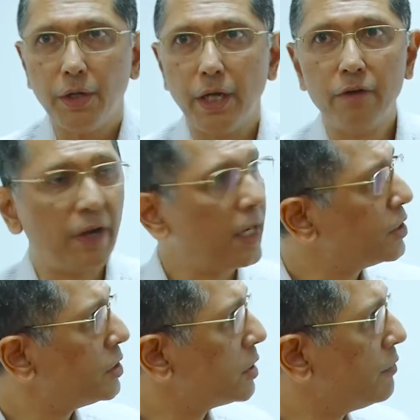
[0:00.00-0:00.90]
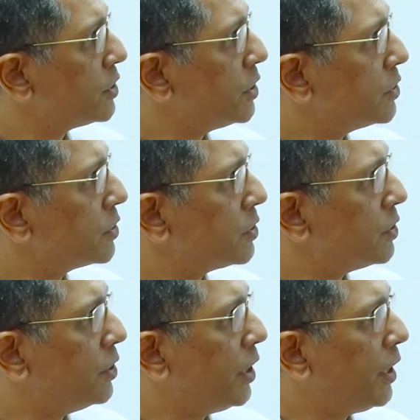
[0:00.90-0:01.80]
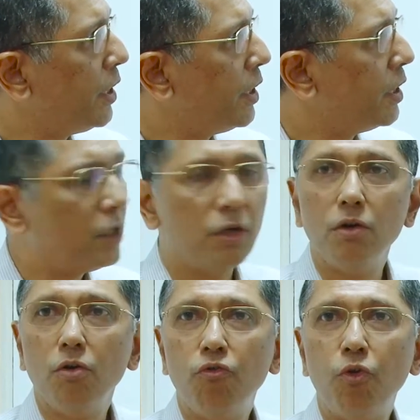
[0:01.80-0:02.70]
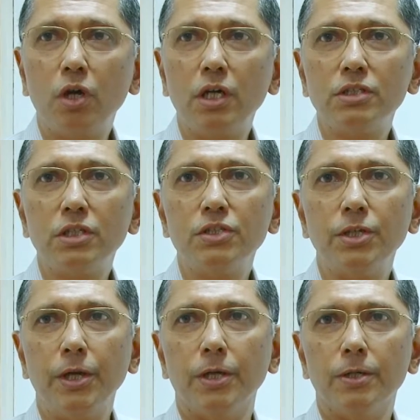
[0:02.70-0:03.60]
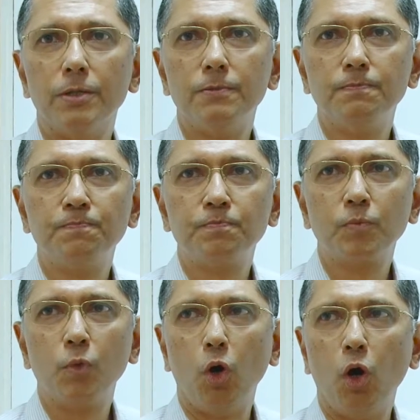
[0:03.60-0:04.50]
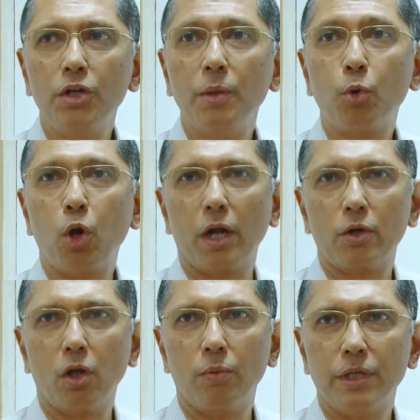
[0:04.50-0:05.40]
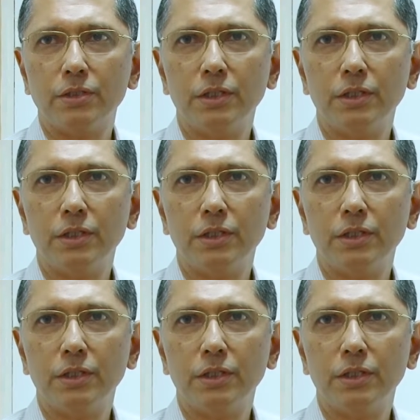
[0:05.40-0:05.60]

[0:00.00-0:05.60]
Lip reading: In financial services, the focus is here on the product always.